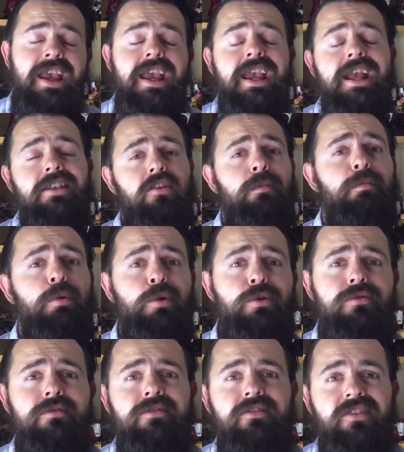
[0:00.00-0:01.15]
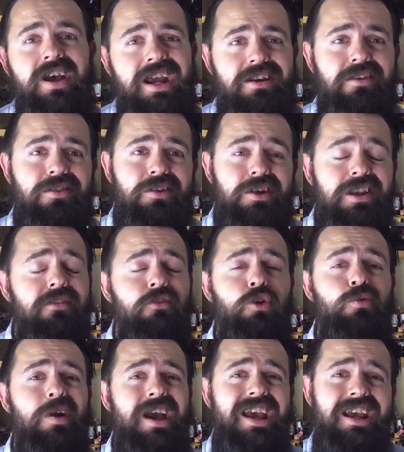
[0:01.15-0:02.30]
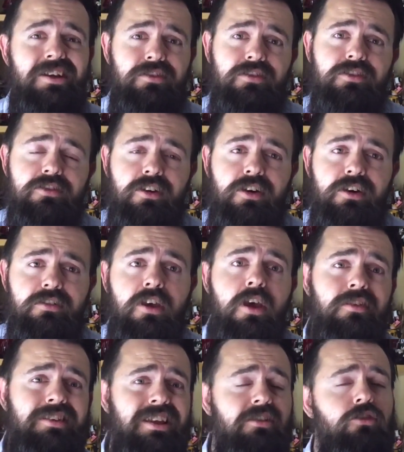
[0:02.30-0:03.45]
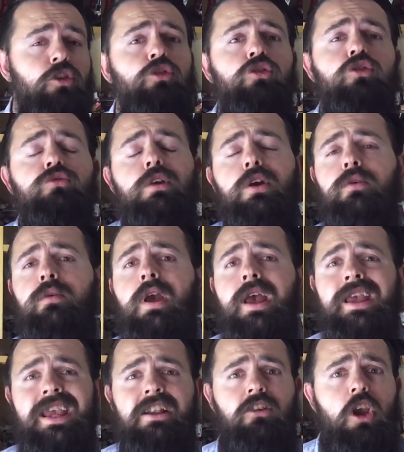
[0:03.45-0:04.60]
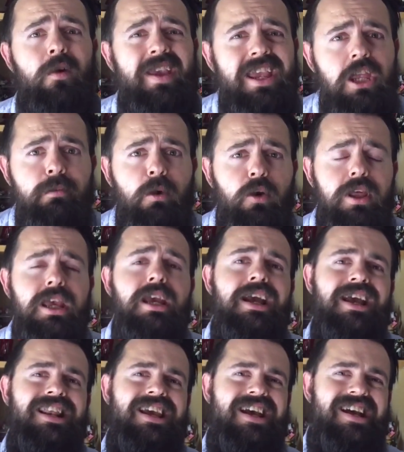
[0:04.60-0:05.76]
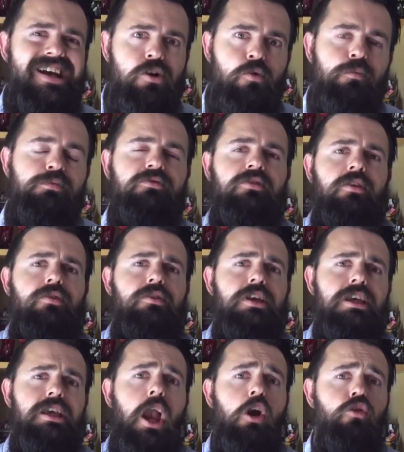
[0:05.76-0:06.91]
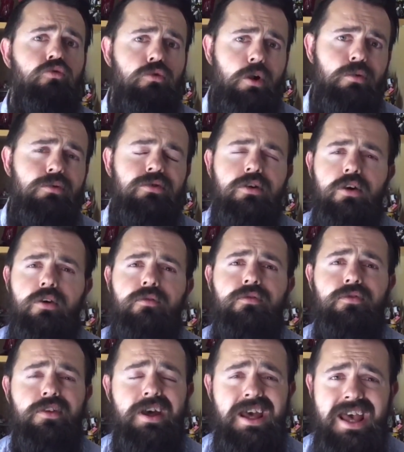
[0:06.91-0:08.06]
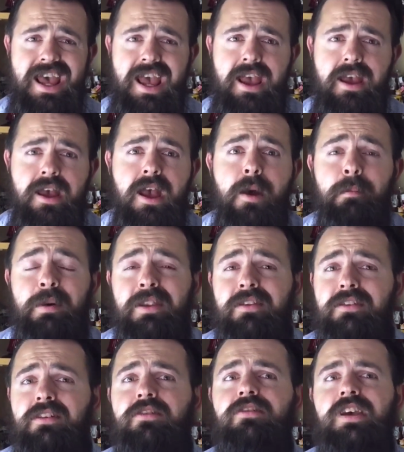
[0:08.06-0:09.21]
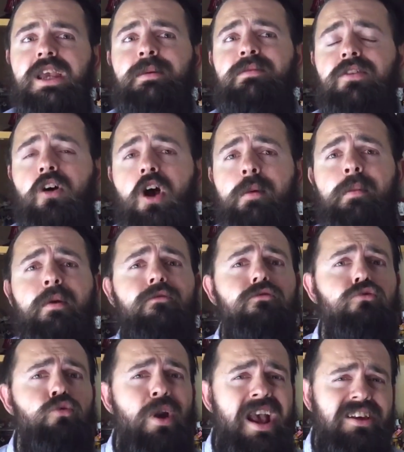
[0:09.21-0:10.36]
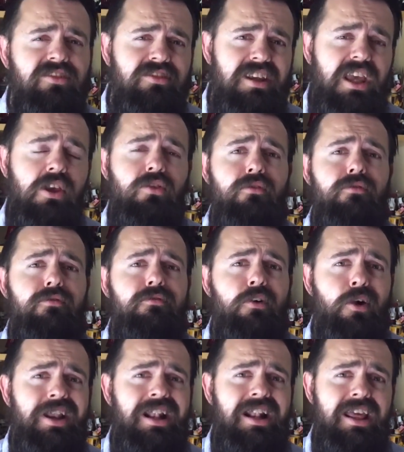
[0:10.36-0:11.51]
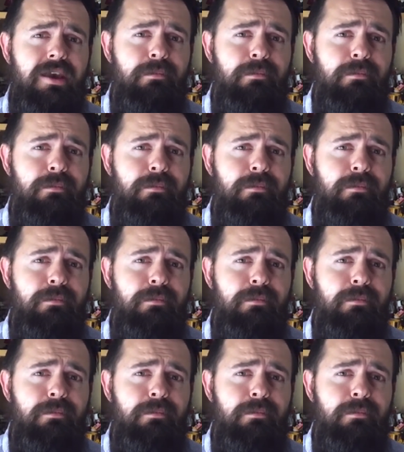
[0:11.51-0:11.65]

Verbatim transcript: It's a proven fact that if you exercise, the testosterone gets going in your body and it helps the growth of the hair. But at the same time, rest is vitally